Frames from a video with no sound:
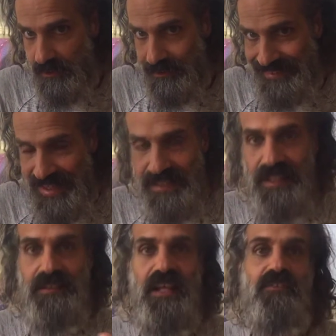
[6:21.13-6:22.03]
taking
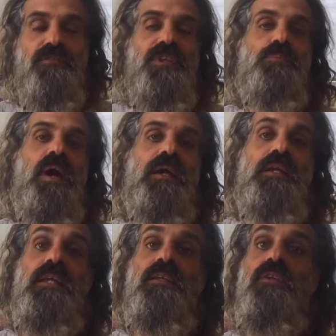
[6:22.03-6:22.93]
that feedback
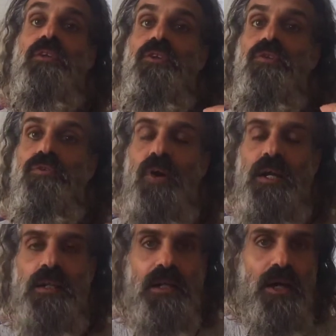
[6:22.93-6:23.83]
in, you find
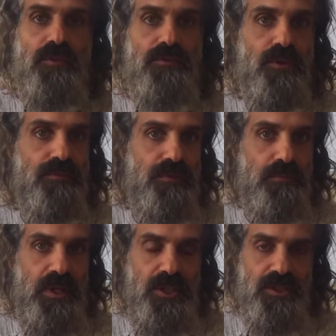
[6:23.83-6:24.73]
a lot of
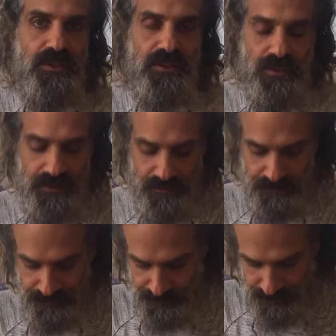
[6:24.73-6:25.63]
confirmation in it.
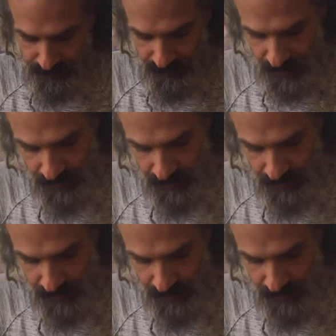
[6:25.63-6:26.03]
And